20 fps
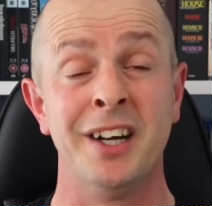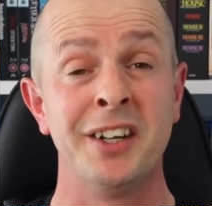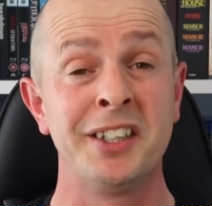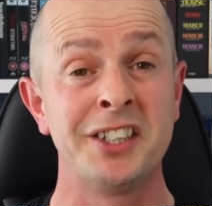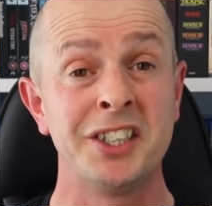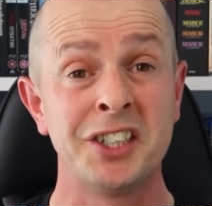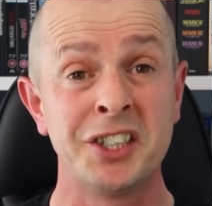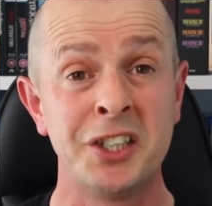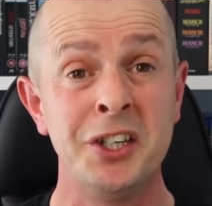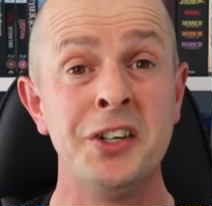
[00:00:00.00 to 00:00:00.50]

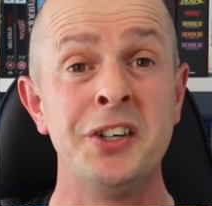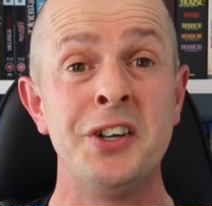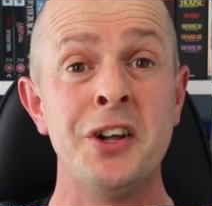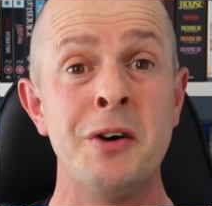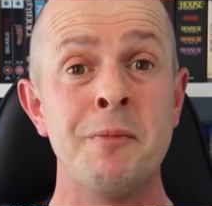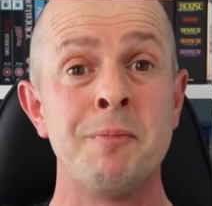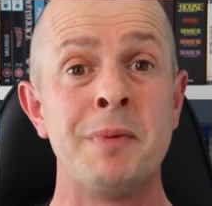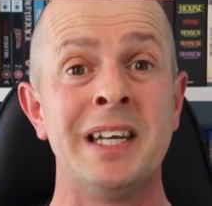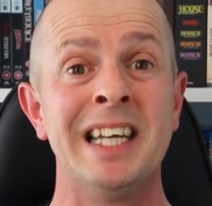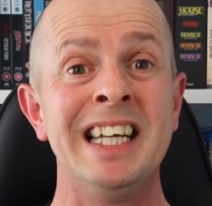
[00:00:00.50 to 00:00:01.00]
just could
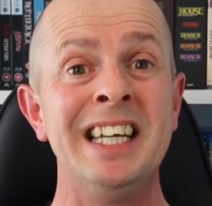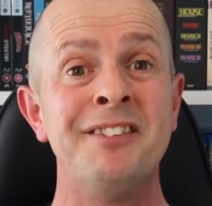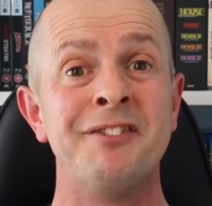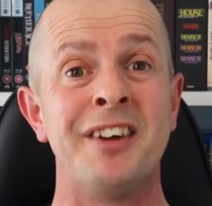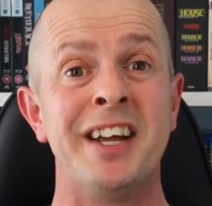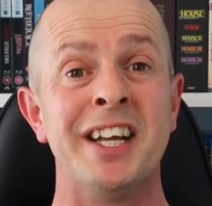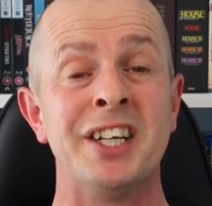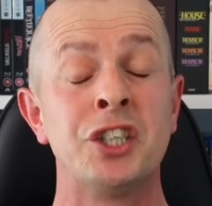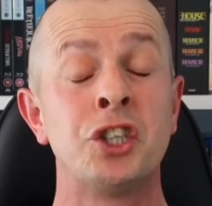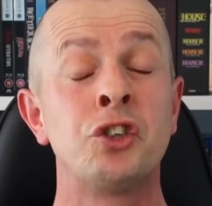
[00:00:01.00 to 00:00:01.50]
not believe
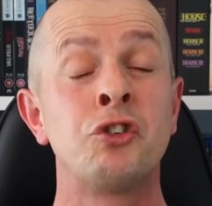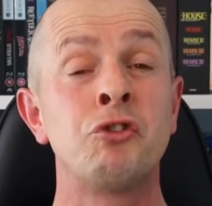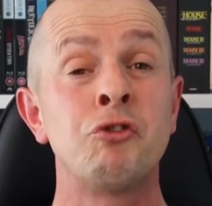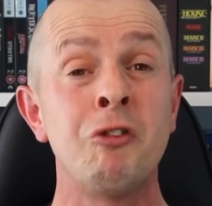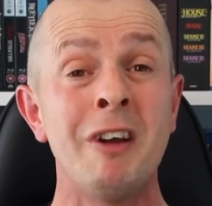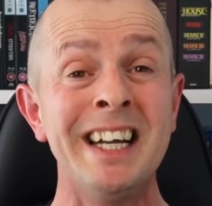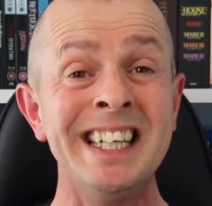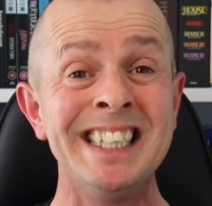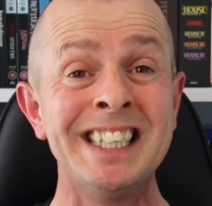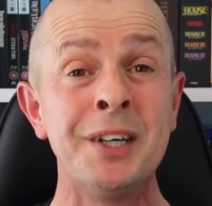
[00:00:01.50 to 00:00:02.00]
it.
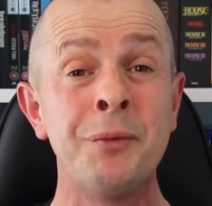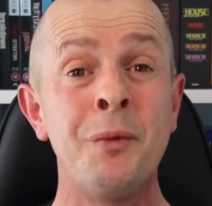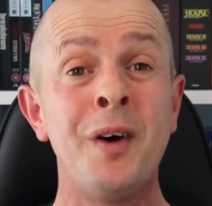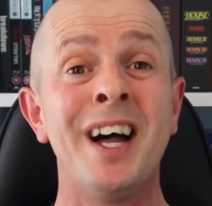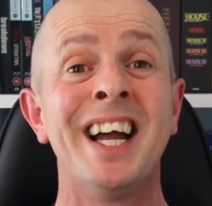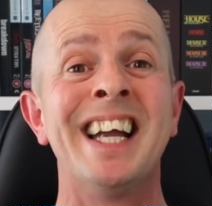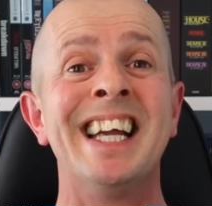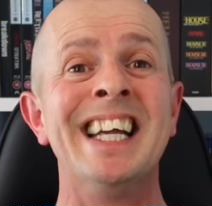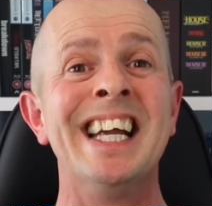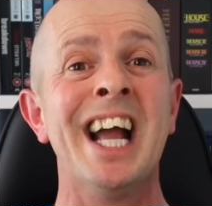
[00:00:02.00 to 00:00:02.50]
Straight
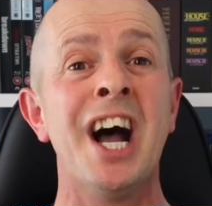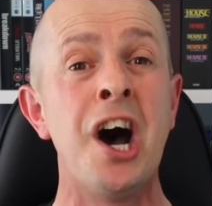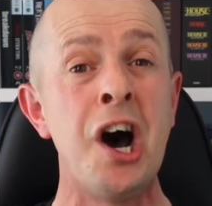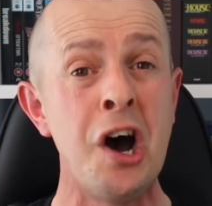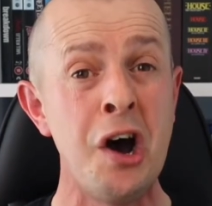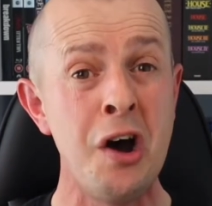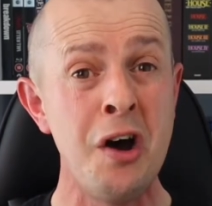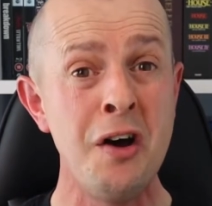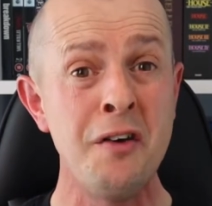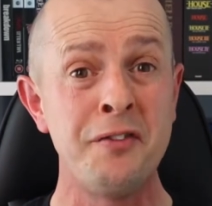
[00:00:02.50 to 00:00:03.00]
away
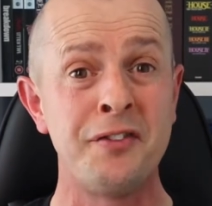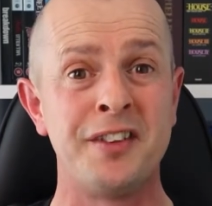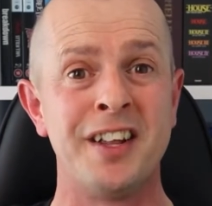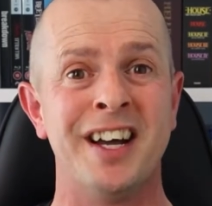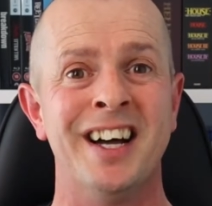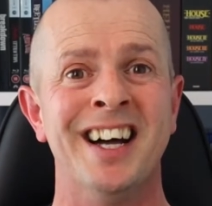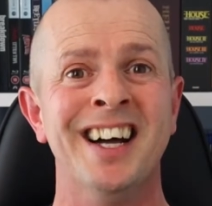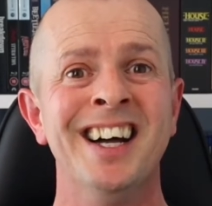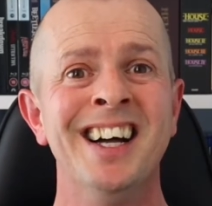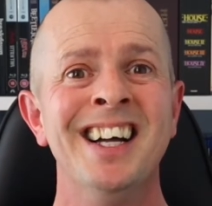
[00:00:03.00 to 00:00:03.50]

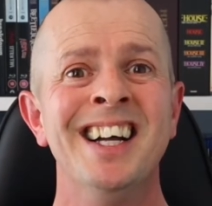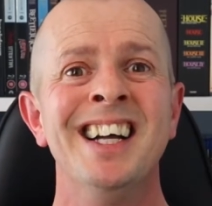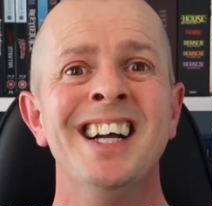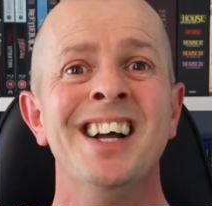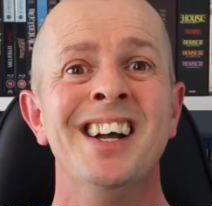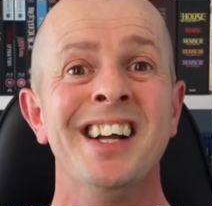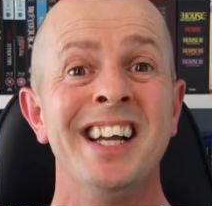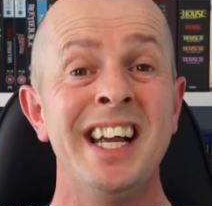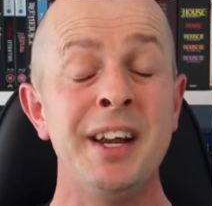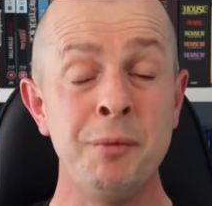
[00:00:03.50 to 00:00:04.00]
after,
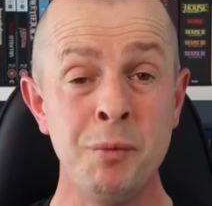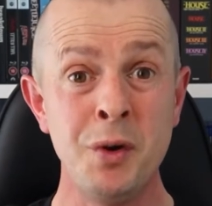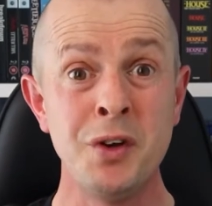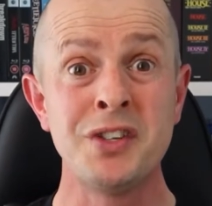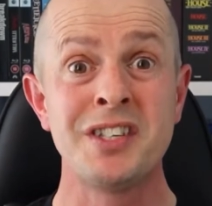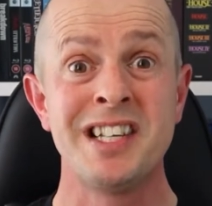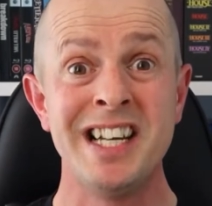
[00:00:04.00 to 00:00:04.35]
it was